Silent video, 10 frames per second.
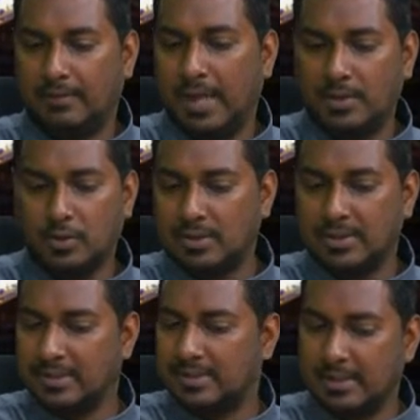they're using
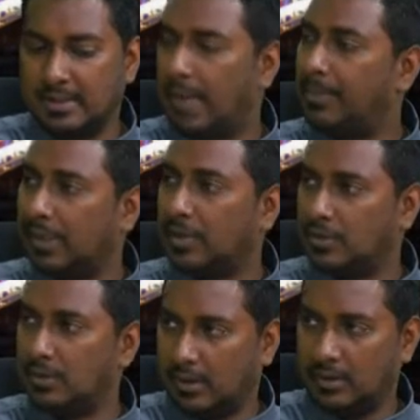this certain
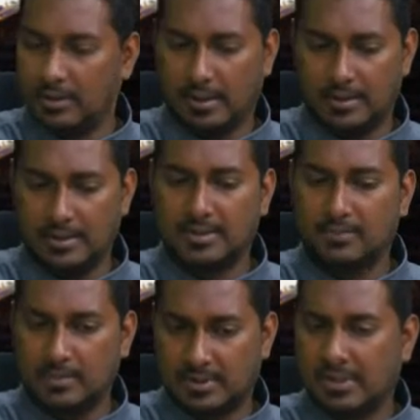application on this
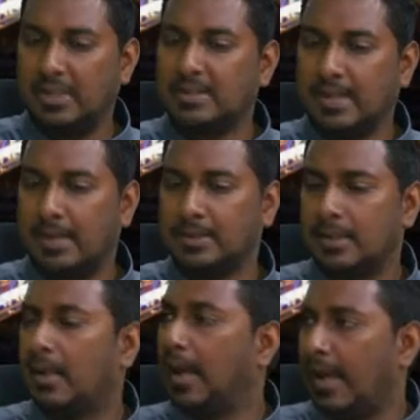screen size
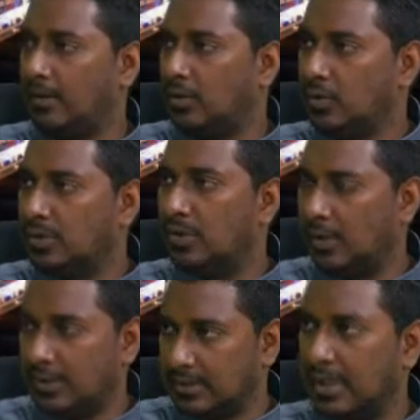and using it
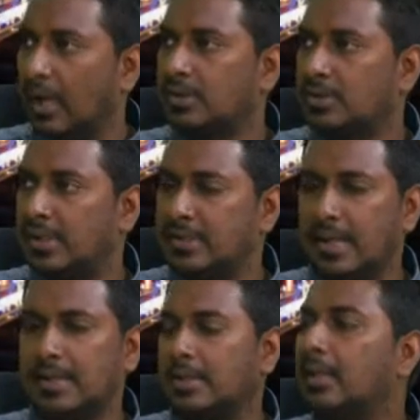on this larger screen
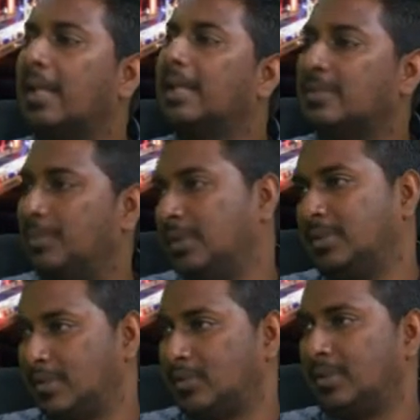size, that experience
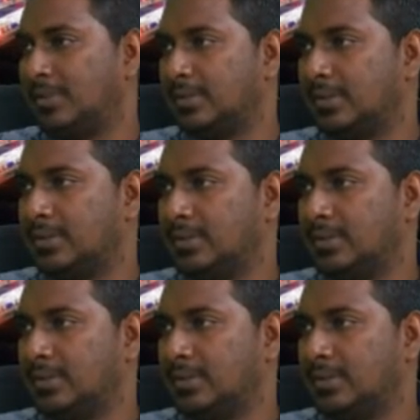is consistent.